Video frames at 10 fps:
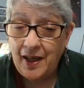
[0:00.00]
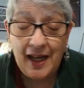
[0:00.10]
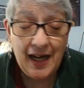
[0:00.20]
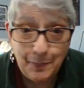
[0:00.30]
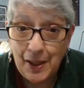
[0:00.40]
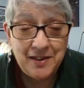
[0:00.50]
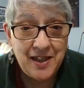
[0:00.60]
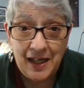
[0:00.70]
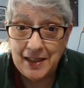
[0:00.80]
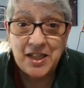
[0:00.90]
And I
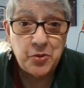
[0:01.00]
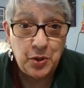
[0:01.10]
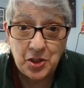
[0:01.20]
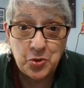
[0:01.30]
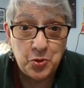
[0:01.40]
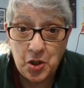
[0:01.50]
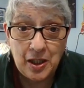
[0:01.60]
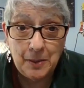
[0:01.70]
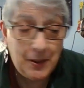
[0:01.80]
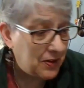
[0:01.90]
maintain that's what this was
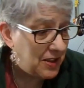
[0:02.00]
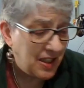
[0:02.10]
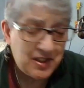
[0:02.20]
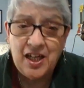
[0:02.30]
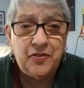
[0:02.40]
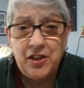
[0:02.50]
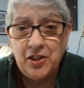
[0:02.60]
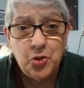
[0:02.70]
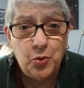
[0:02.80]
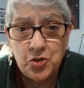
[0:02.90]
all about. This has nothing
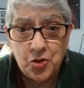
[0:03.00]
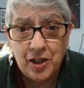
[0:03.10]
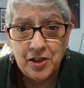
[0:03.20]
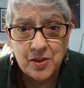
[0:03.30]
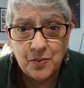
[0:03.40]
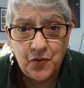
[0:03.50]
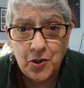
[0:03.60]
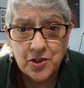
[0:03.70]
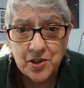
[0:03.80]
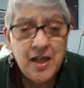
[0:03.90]
to do with journalism,
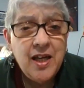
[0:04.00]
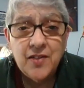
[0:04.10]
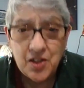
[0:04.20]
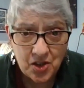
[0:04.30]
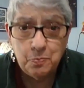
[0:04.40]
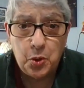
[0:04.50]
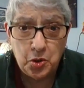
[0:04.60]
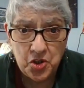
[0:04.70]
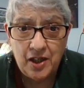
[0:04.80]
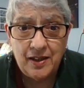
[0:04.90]
folks. This is
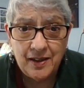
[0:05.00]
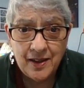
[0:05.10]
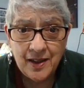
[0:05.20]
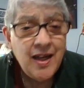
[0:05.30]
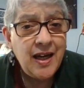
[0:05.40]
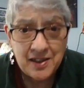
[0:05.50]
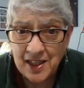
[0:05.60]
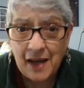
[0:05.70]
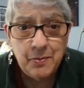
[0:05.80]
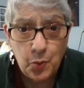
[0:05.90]
bullshit. It's
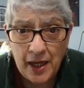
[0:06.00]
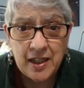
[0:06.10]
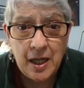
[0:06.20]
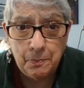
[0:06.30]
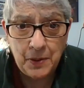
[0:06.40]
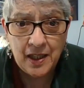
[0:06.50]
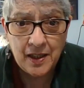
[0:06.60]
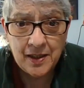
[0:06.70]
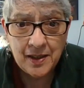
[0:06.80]
time to wake up here.